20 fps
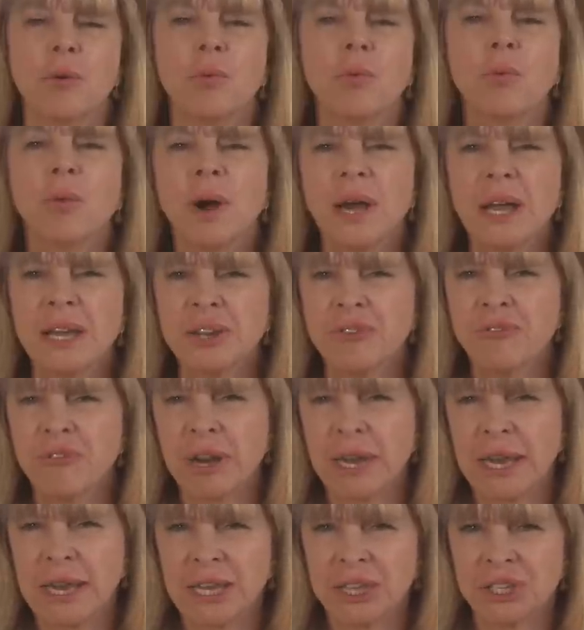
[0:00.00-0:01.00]
Why do
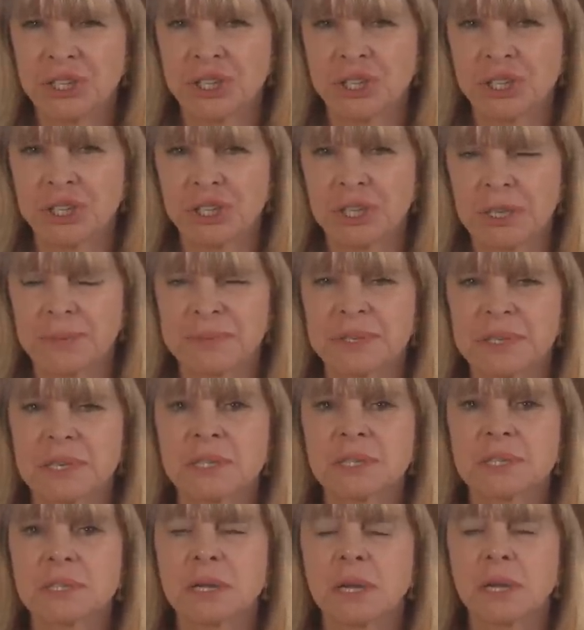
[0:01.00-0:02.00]
relationships
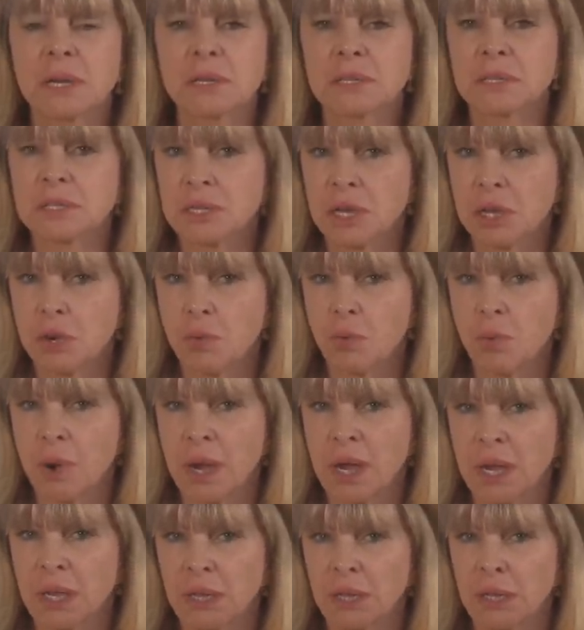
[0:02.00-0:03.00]
that start so
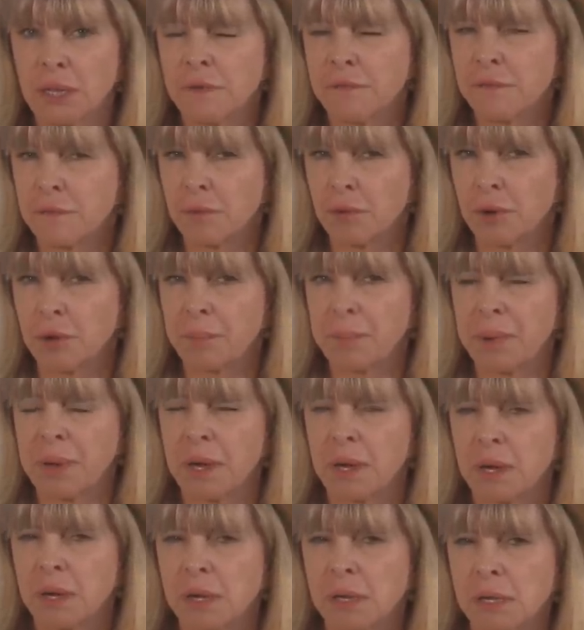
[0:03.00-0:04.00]
well fall
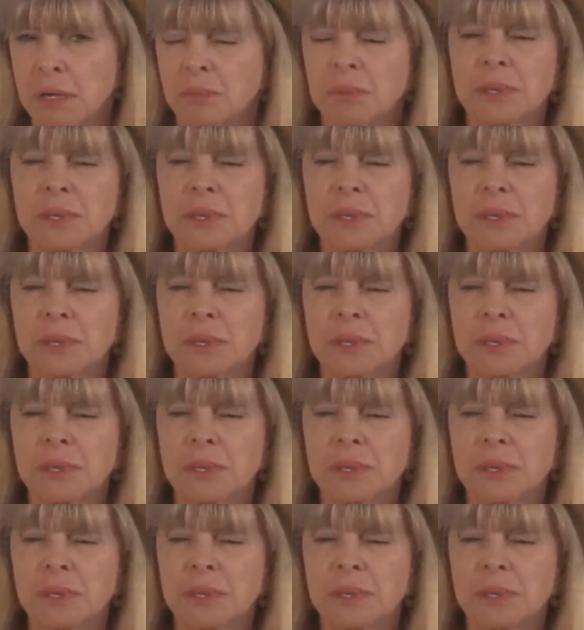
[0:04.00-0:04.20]
apart?